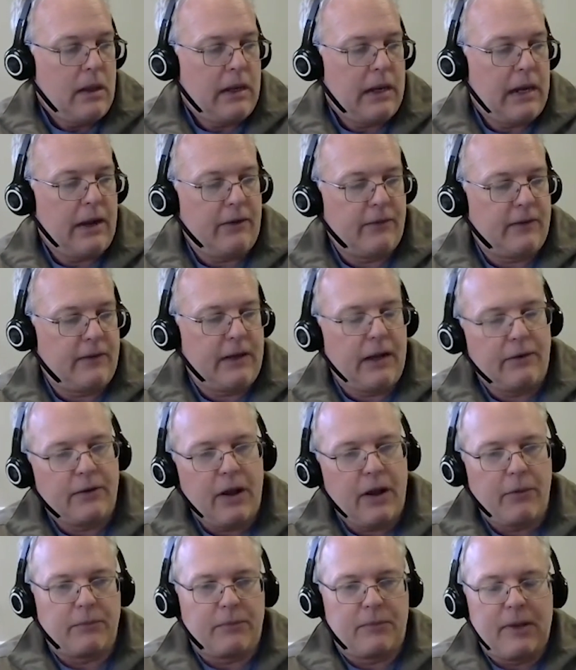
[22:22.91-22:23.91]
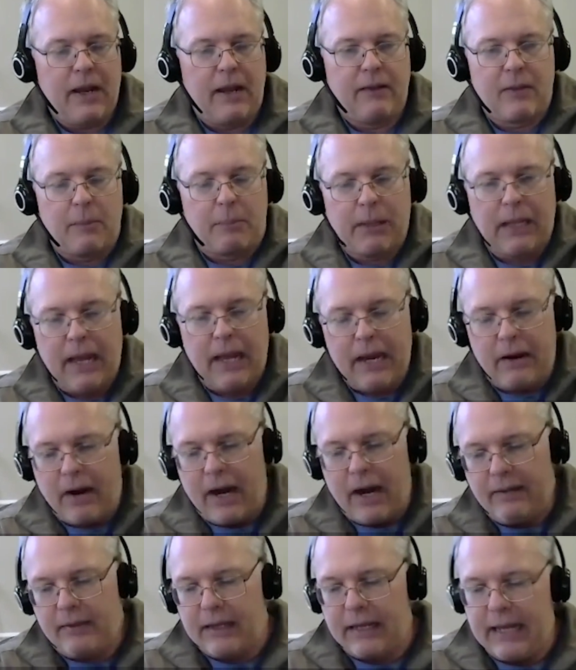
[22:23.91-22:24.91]
Don't hate the player,
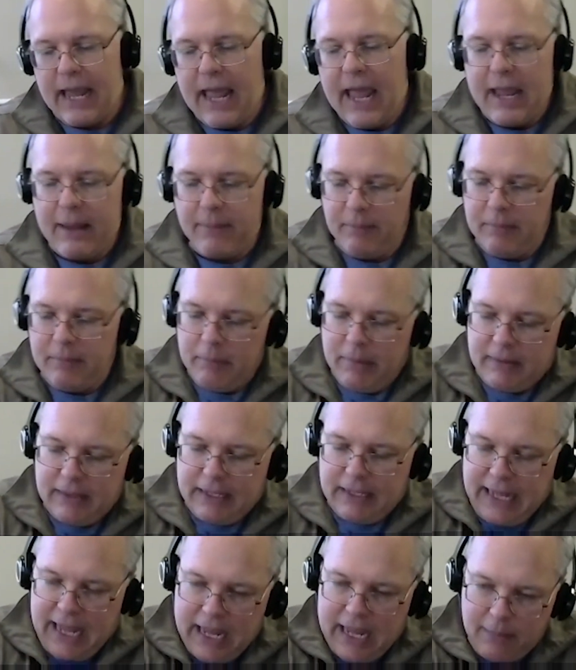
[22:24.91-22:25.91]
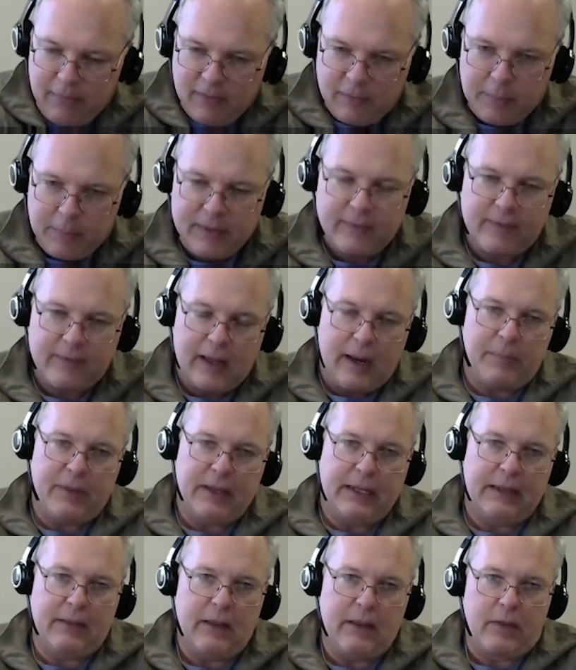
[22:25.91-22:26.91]
hate the game, but the game has been set up.
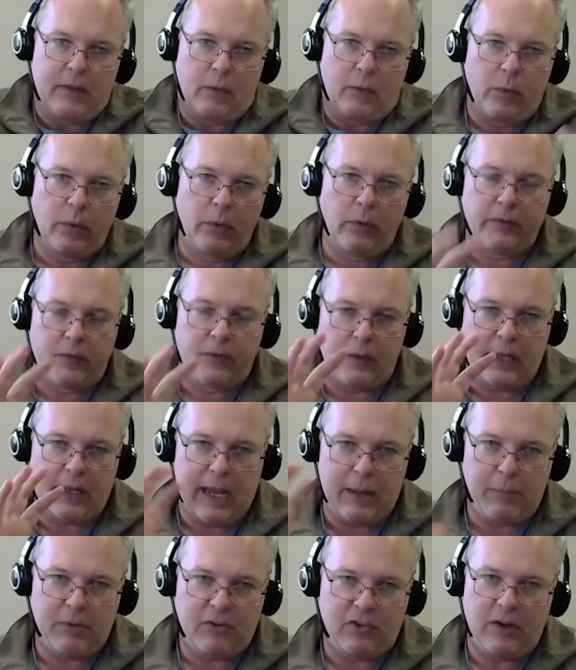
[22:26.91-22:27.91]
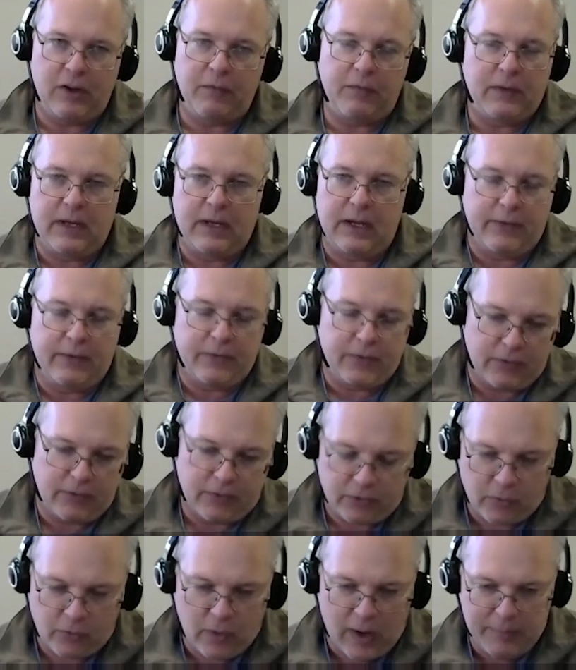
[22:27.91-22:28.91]
The rules of the game have shifted, as I was
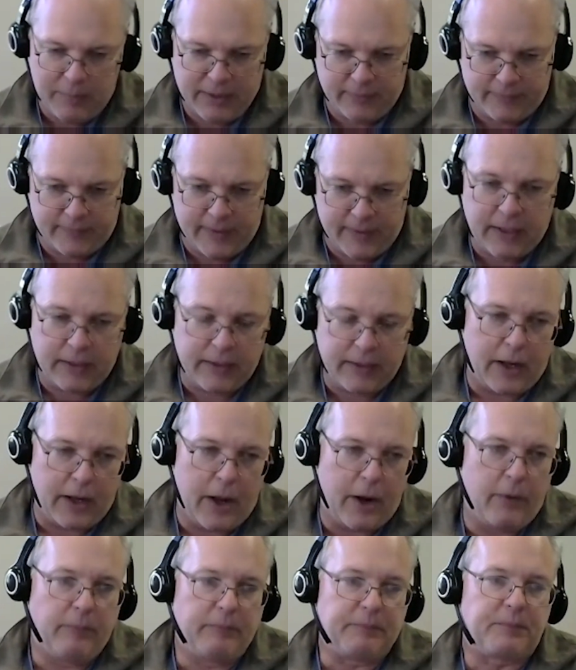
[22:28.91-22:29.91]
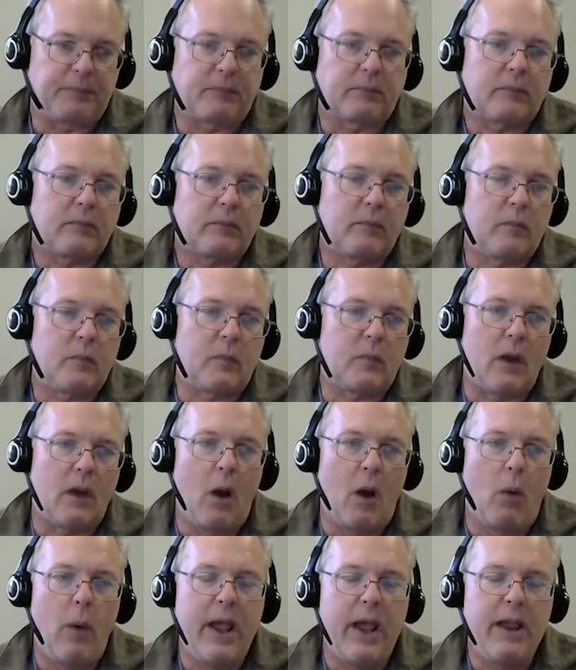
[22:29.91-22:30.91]
describing a second ago,
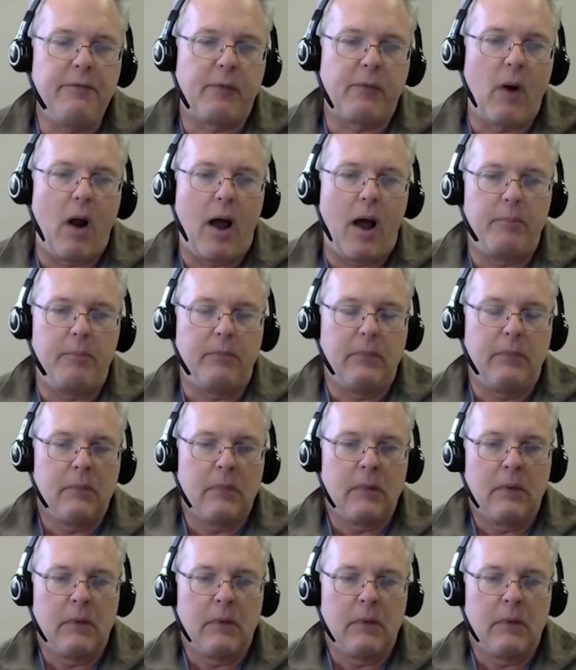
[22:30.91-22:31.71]
away from,